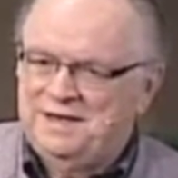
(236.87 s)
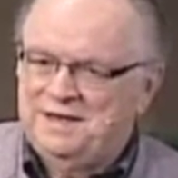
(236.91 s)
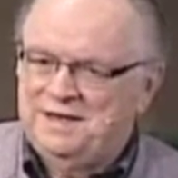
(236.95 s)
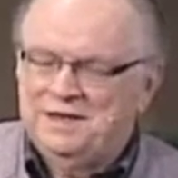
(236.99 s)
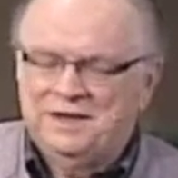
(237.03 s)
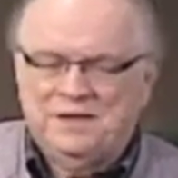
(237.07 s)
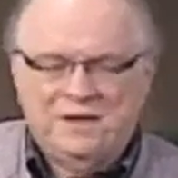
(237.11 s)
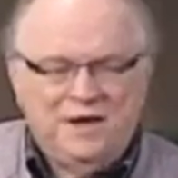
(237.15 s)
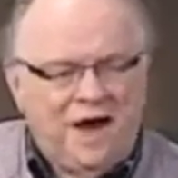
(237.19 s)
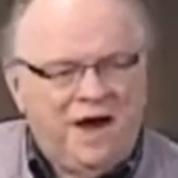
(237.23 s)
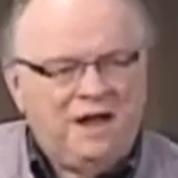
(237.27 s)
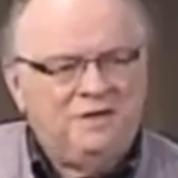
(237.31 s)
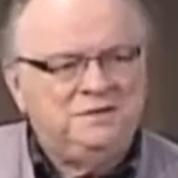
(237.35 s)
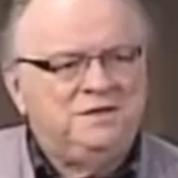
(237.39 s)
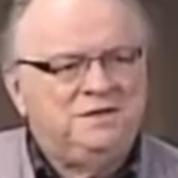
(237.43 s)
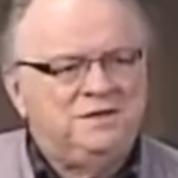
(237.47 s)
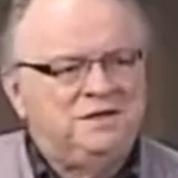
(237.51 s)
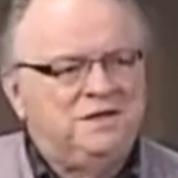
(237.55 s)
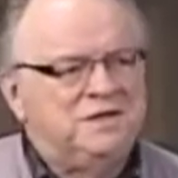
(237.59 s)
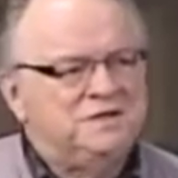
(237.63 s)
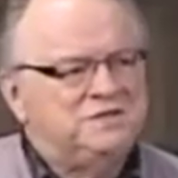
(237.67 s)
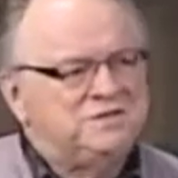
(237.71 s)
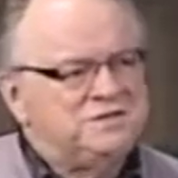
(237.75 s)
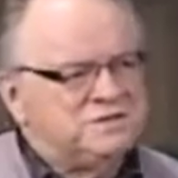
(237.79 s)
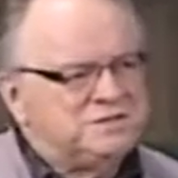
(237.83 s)

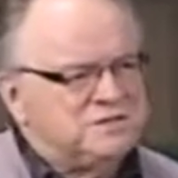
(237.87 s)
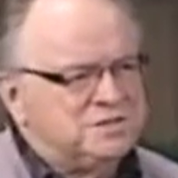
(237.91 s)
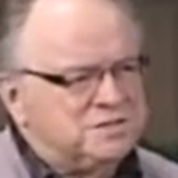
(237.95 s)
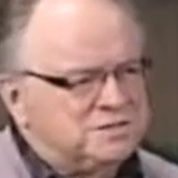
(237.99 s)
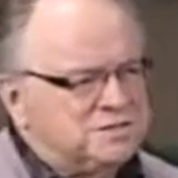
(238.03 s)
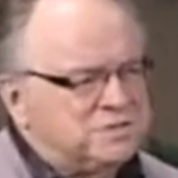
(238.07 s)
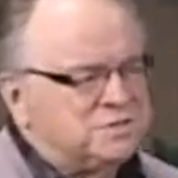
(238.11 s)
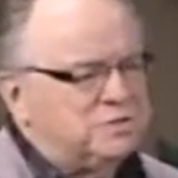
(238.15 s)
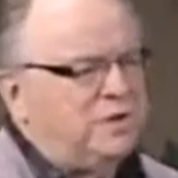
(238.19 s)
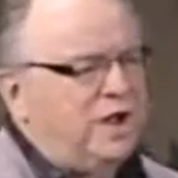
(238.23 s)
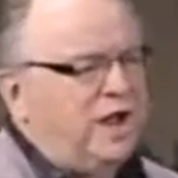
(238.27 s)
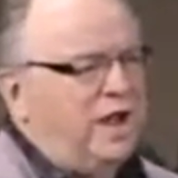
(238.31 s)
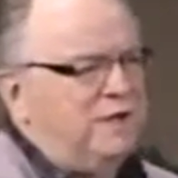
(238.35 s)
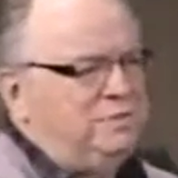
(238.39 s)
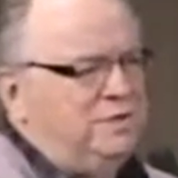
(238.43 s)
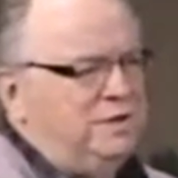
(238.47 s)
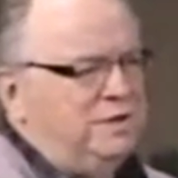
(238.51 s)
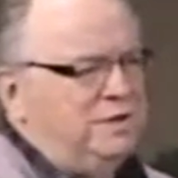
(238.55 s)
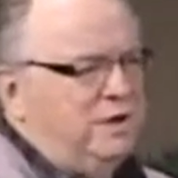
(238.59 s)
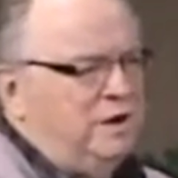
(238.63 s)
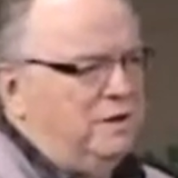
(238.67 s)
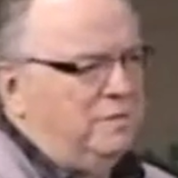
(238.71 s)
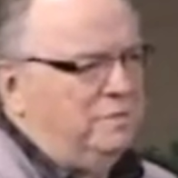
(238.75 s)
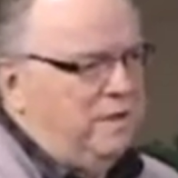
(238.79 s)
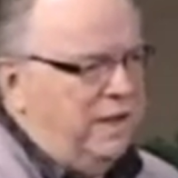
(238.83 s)
Godliness is described in
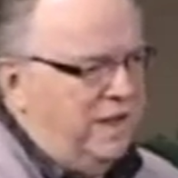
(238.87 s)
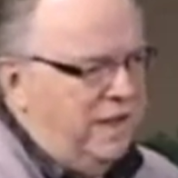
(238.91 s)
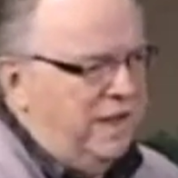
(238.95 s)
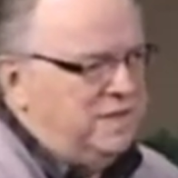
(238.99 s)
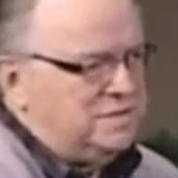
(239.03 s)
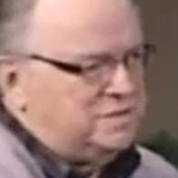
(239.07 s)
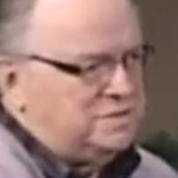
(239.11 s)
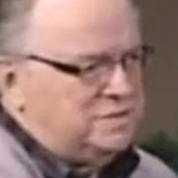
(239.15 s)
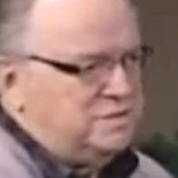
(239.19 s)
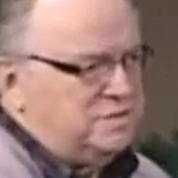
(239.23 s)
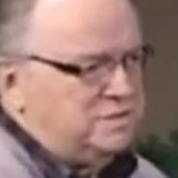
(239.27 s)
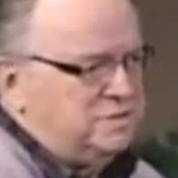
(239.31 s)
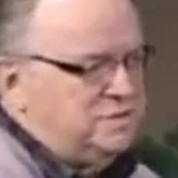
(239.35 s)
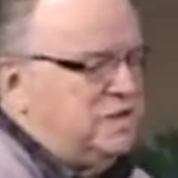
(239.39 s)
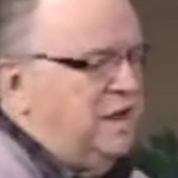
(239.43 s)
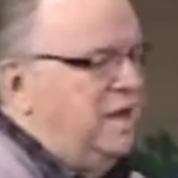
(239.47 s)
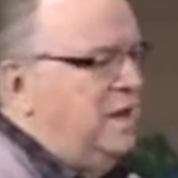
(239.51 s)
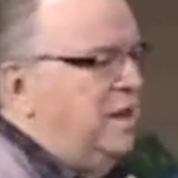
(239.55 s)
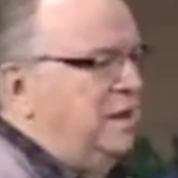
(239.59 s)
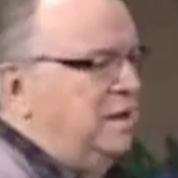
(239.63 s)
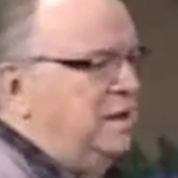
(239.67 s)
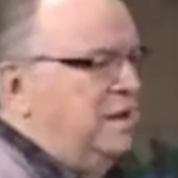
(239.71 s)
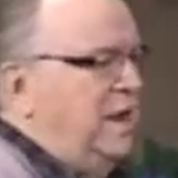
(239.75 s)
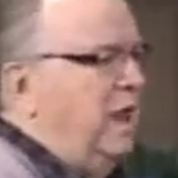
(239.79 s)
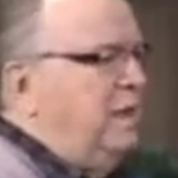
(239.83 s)
our passage
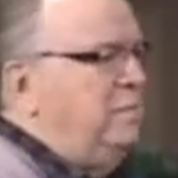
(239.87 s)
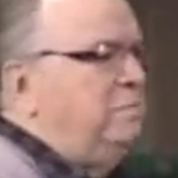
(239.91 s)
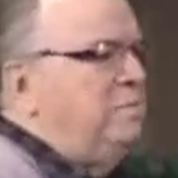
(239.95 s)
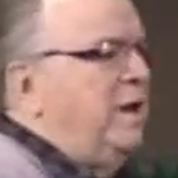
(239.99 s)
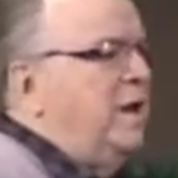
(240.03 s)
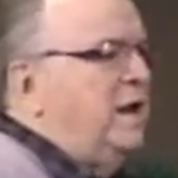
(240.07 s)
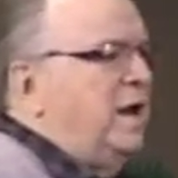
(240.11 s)
not by